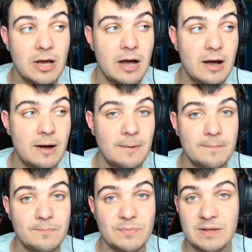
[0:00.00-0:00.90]

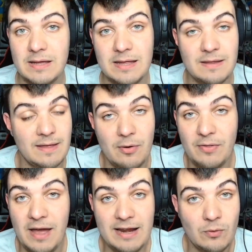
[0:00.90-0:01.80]
And they both
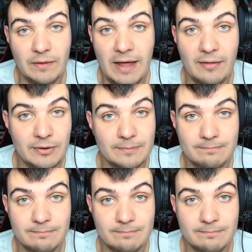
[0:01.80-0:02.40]
had equal lather.